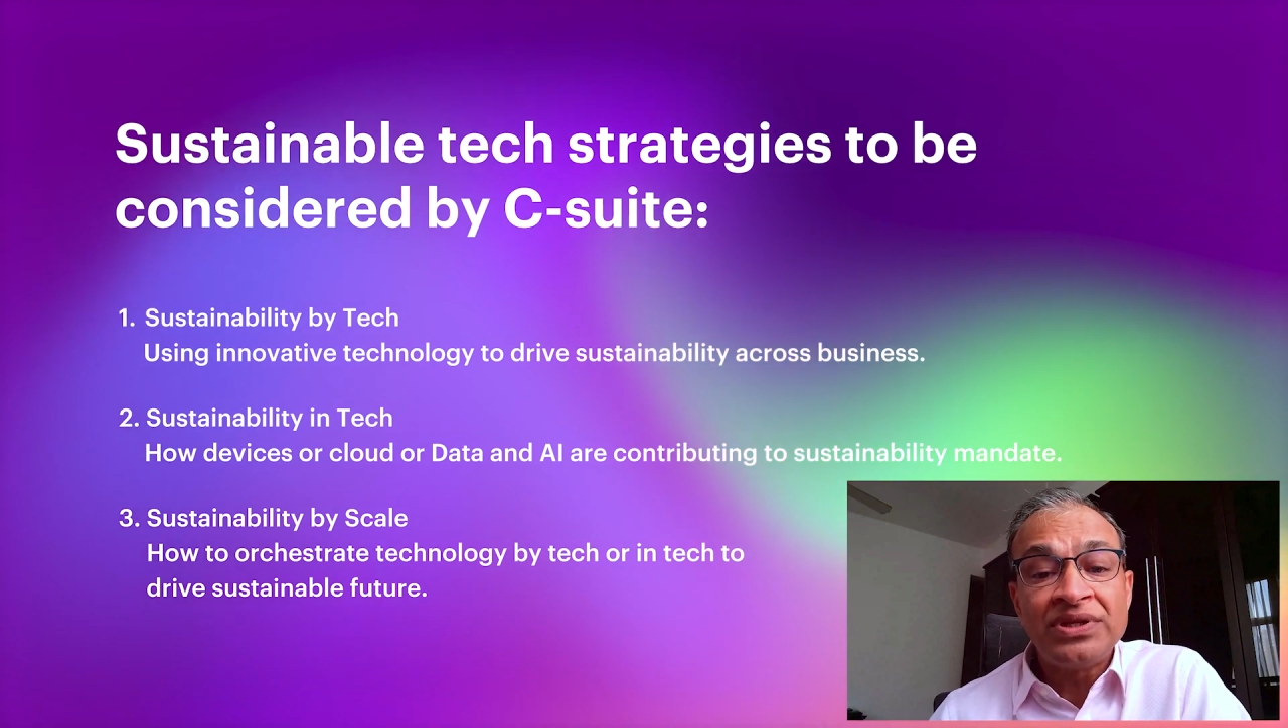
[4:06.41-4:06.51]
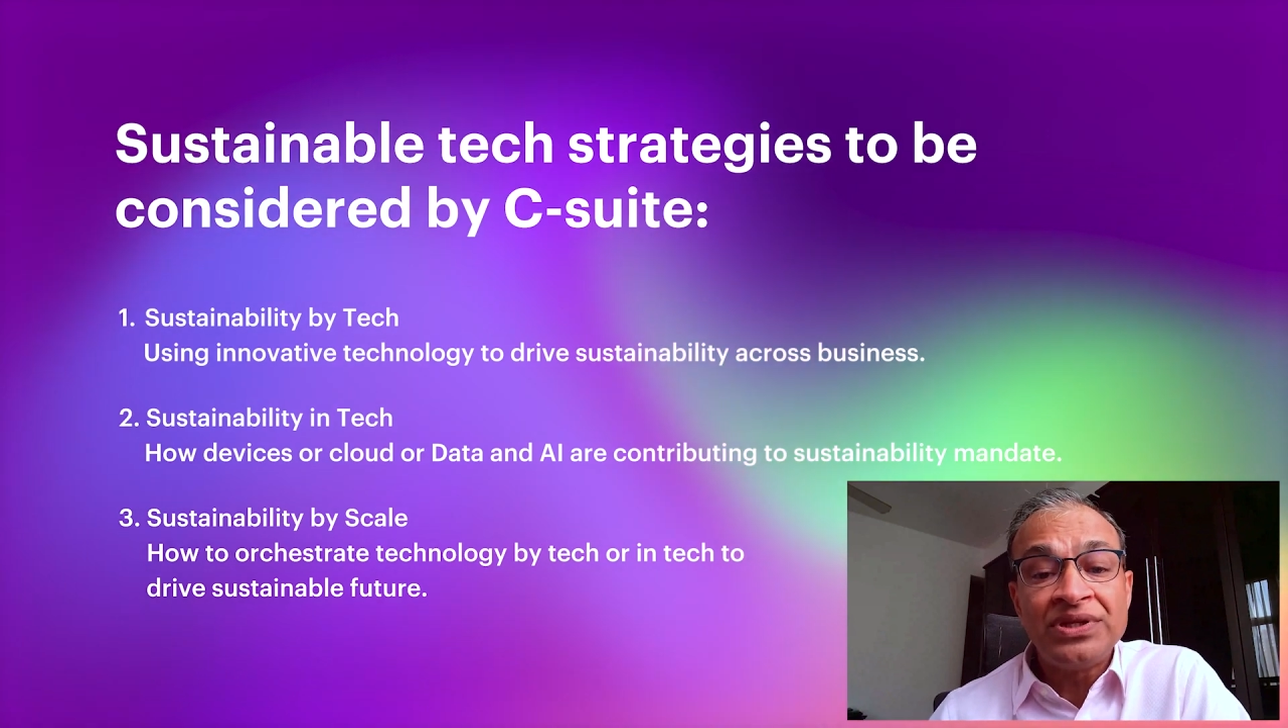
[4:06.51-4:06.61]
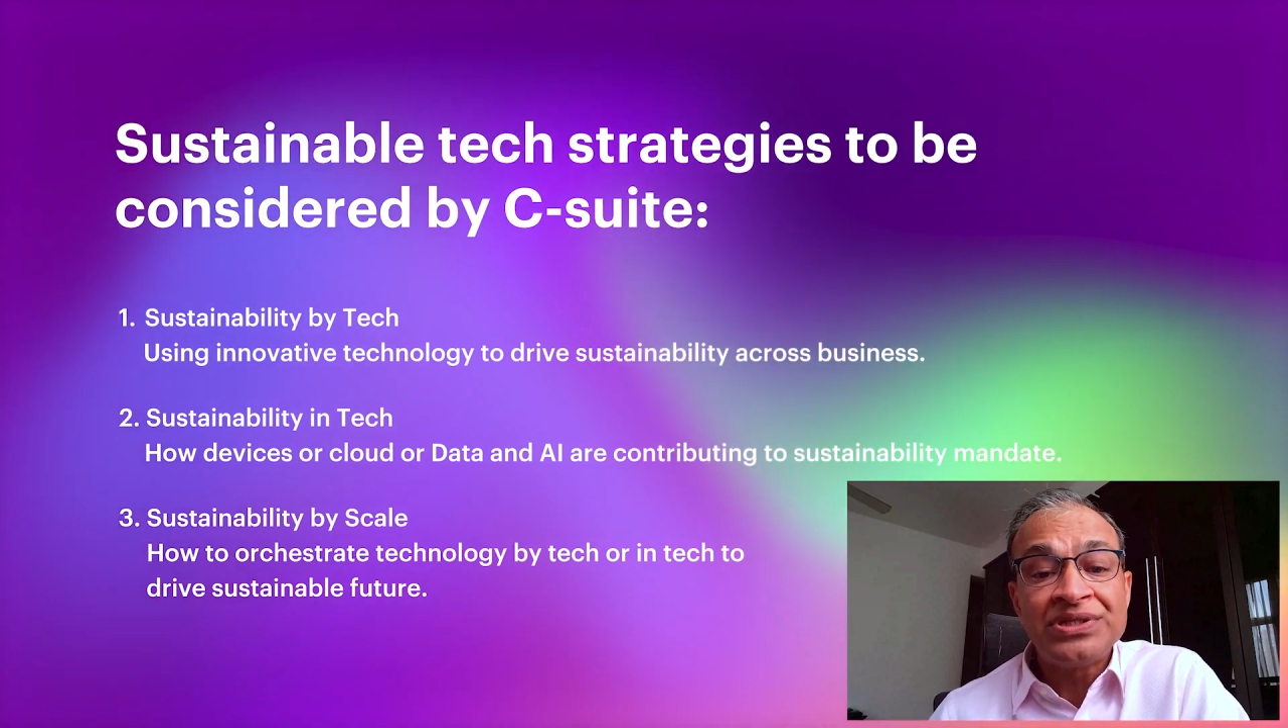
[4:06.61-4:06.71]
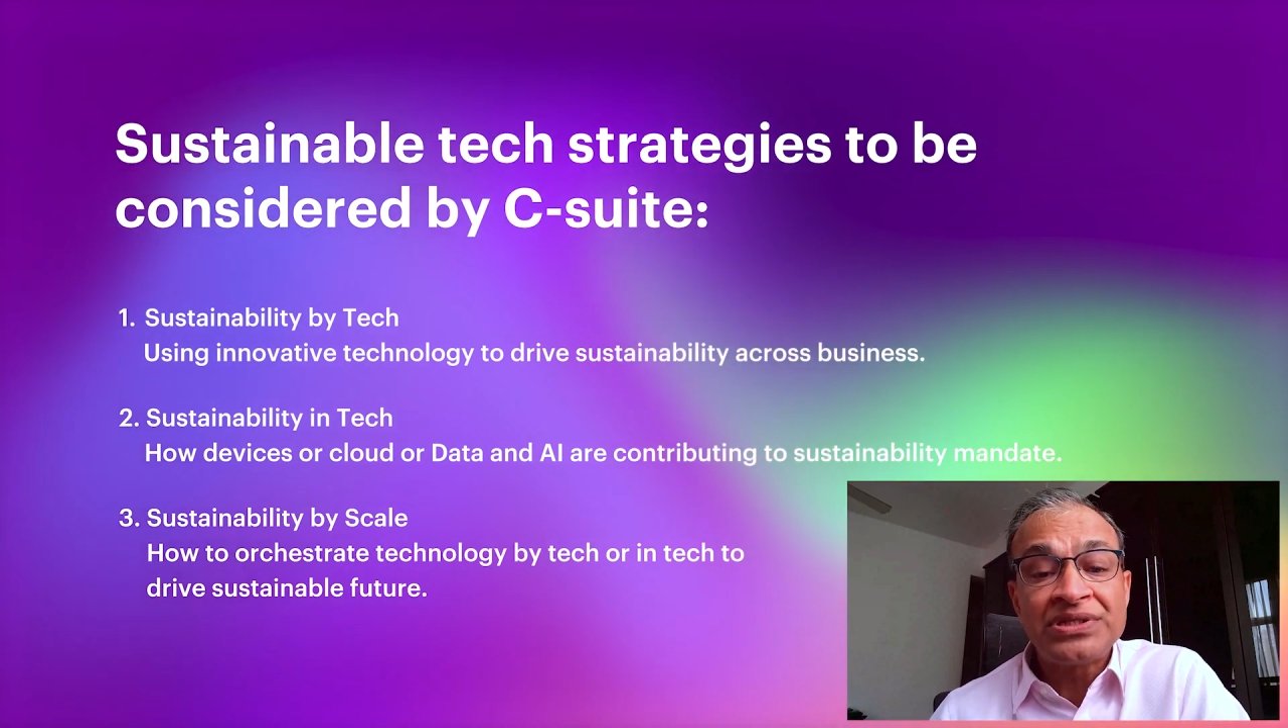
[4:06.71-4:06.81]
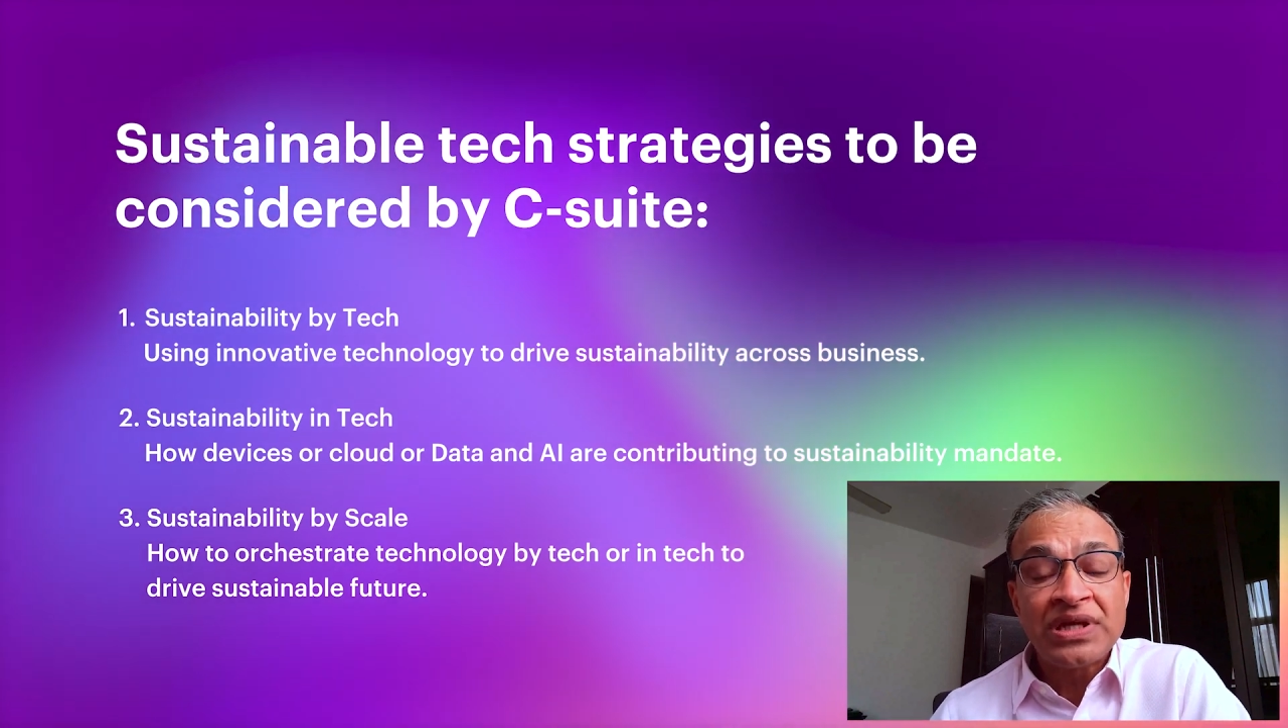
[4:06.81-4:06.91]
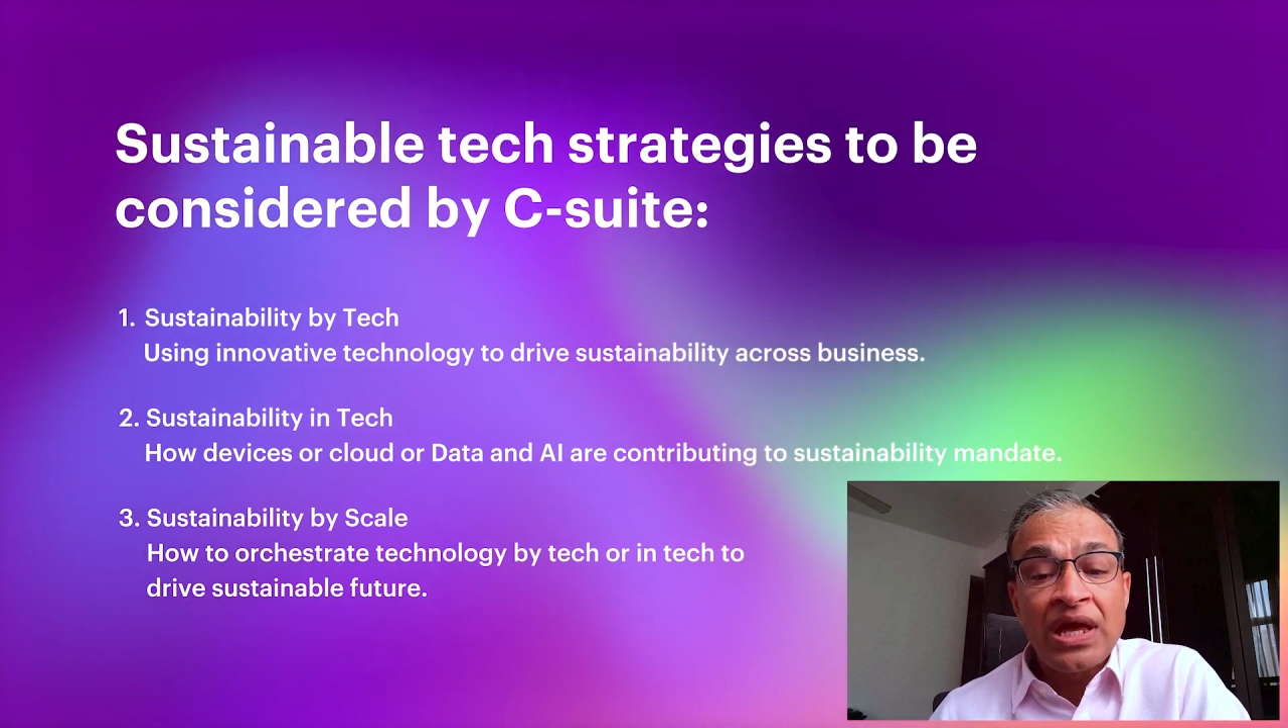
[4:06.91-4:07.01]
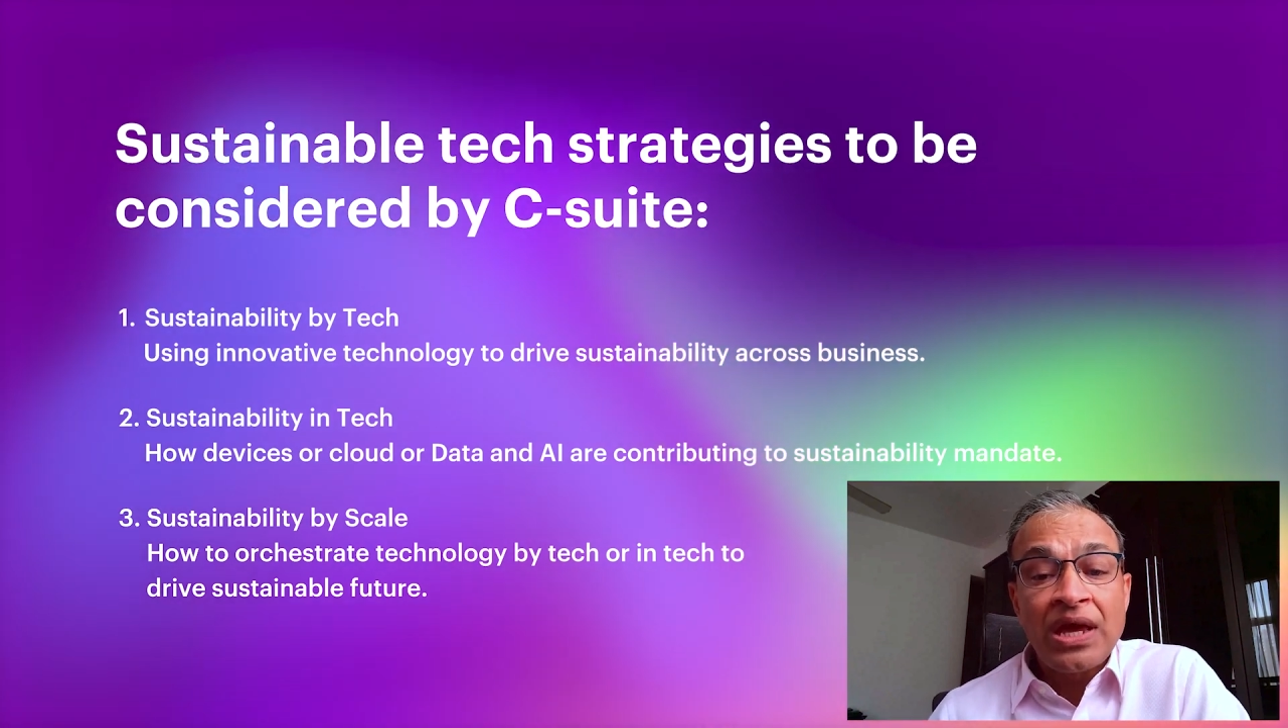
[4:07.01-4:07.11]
this